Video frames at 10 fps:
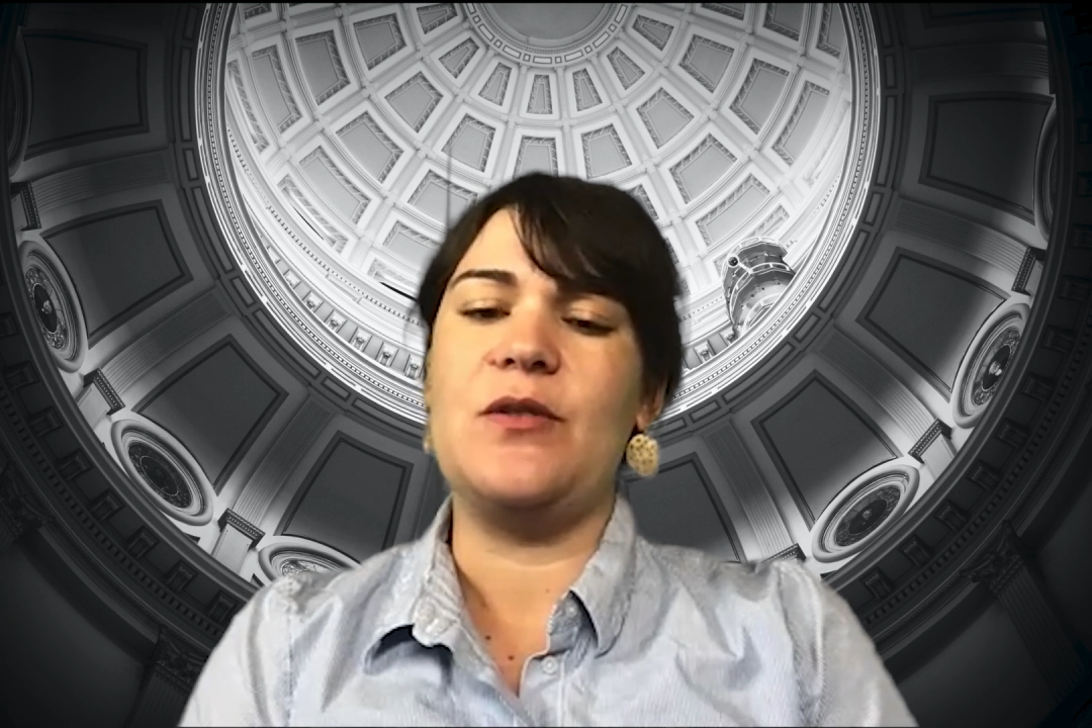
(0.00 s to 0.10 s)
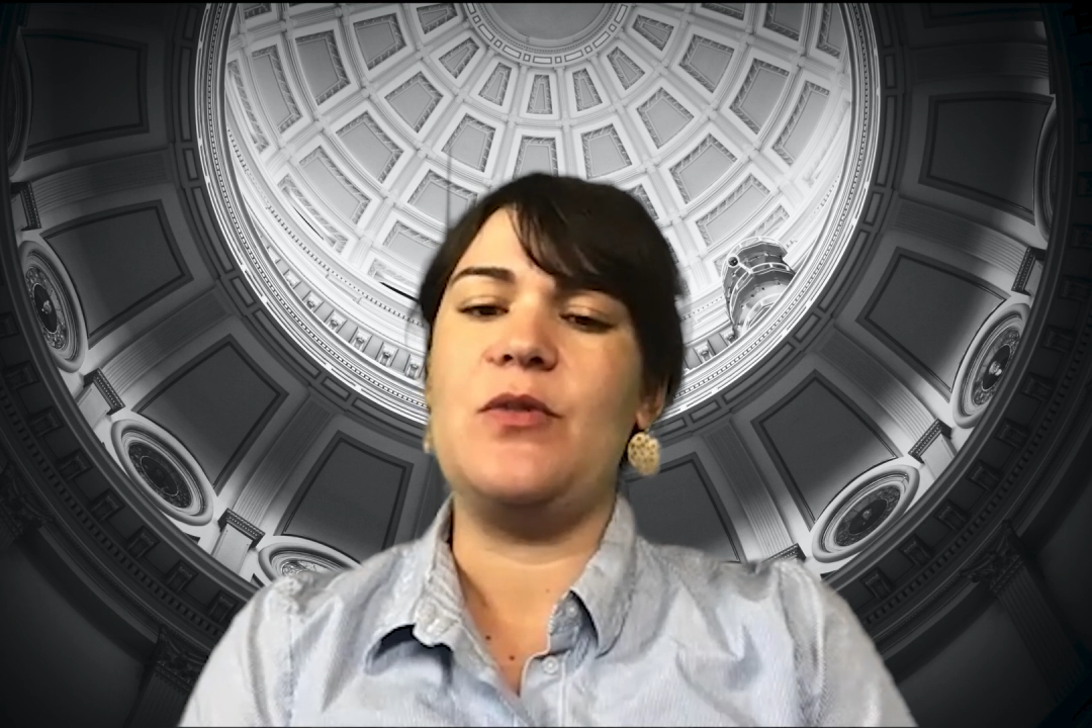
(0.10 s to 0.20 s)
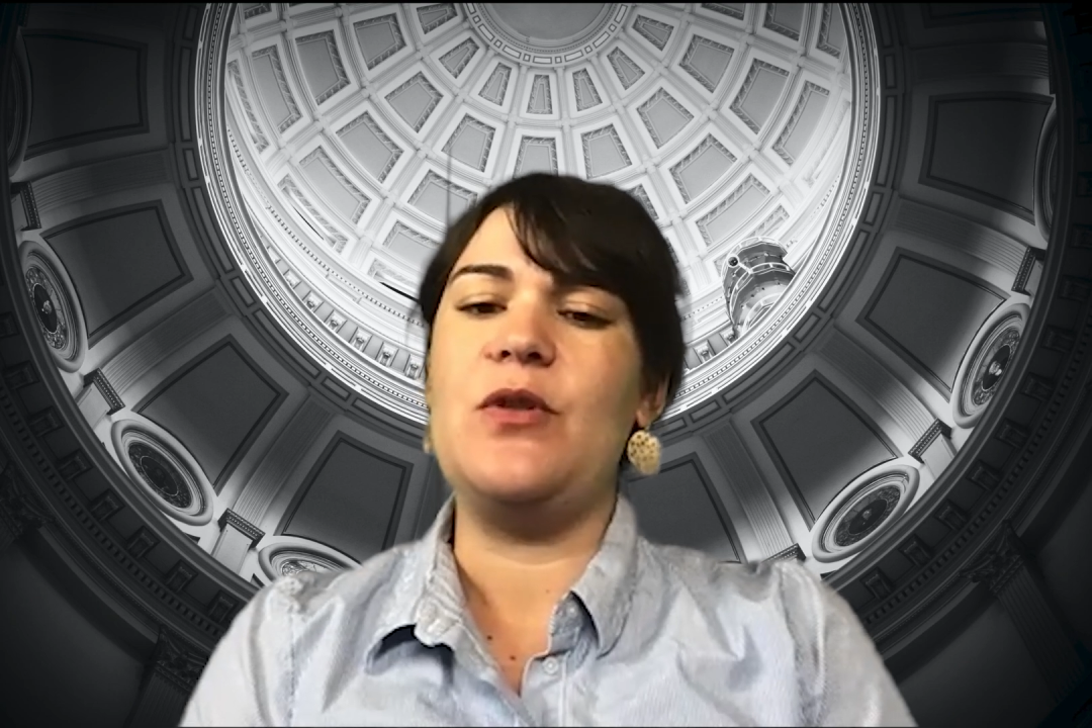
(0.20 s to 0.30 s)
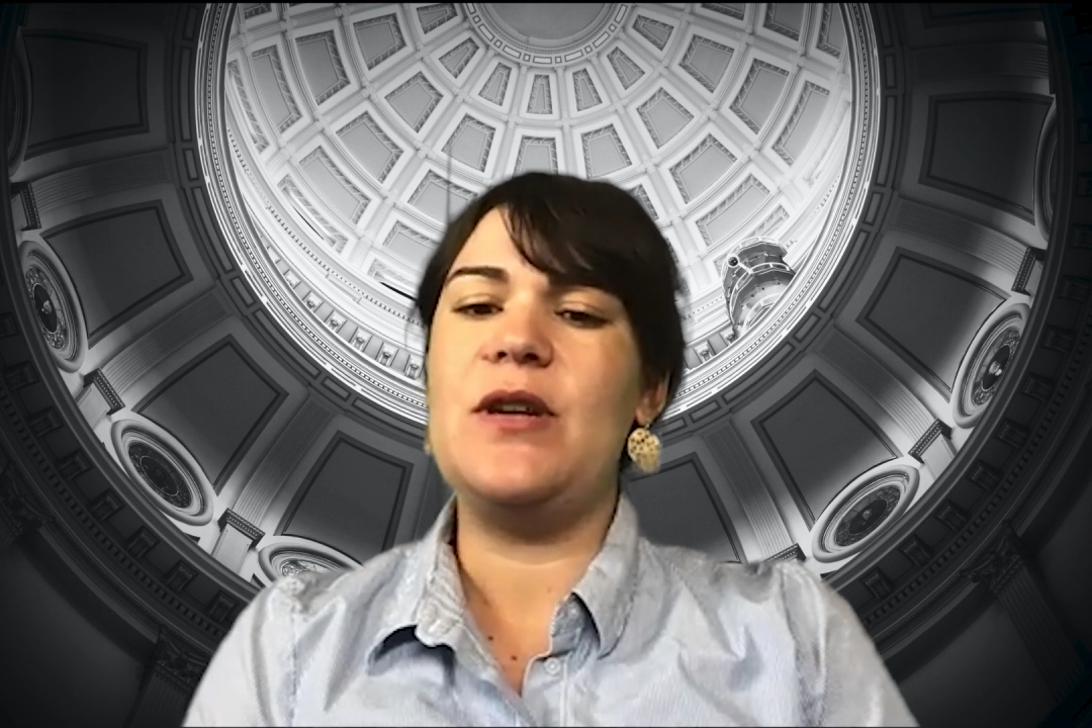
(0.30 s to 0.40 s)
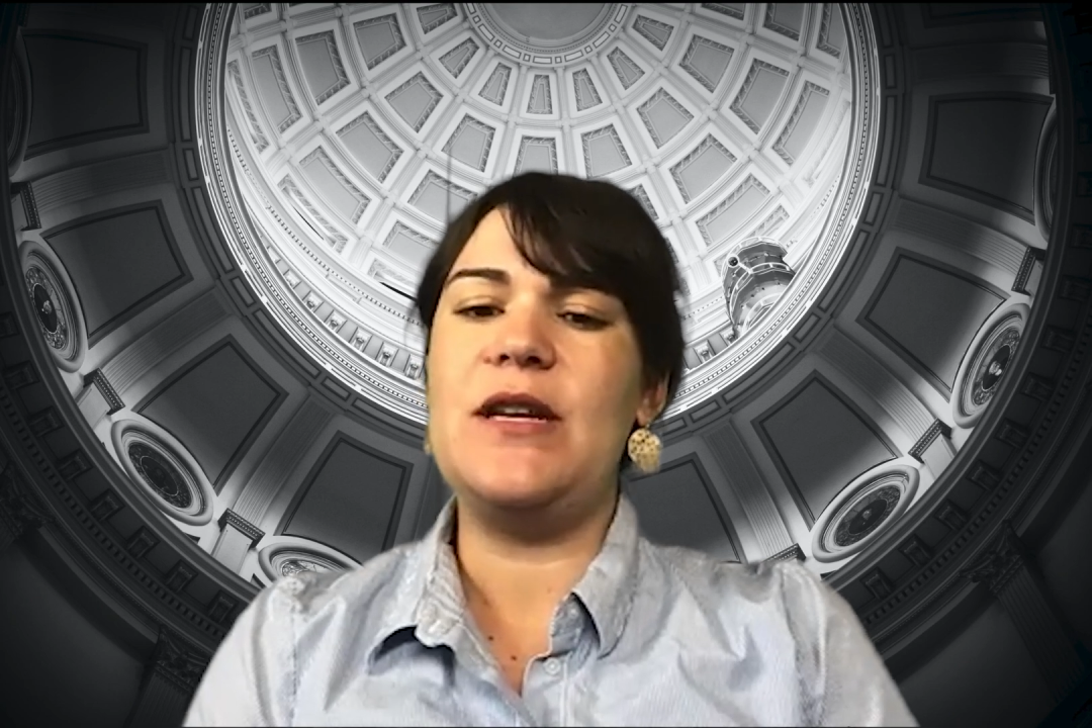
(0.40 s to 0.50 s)

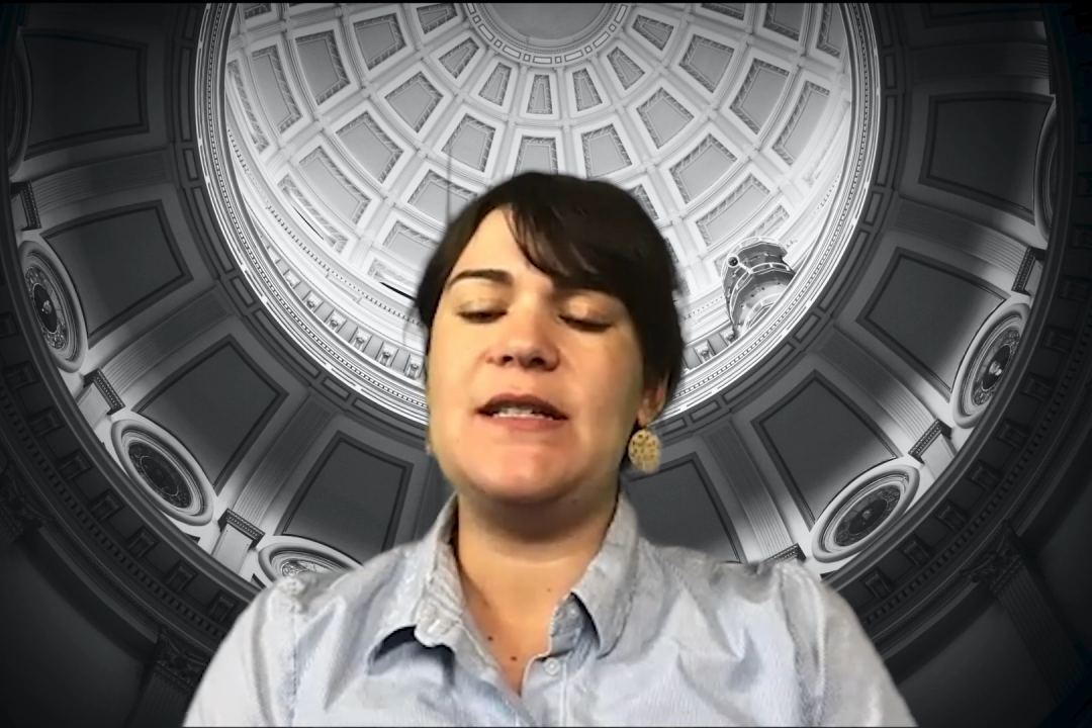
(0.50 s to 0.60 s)
immunity